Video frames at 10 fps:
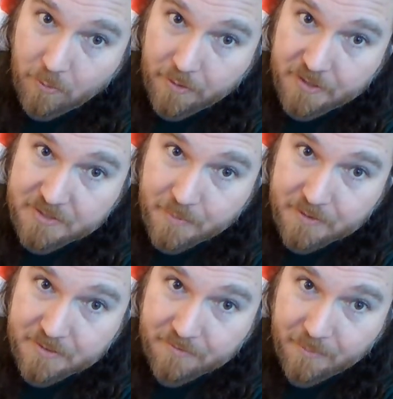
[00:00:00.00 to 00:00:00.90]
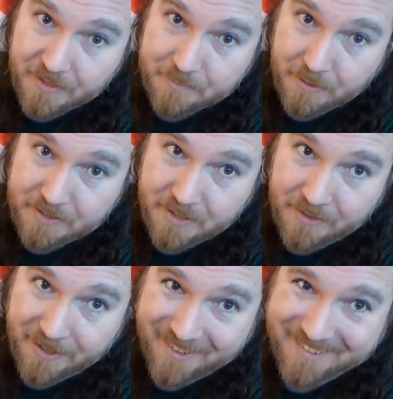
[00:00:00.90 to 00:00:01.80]
for this person from this person
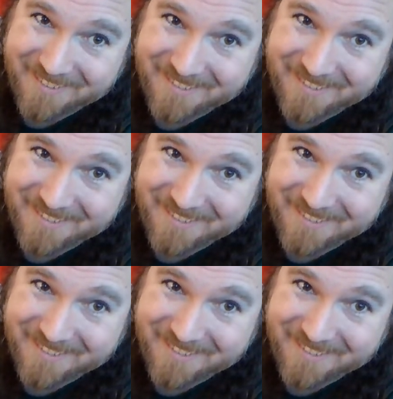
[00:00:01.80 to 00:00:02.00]
on there.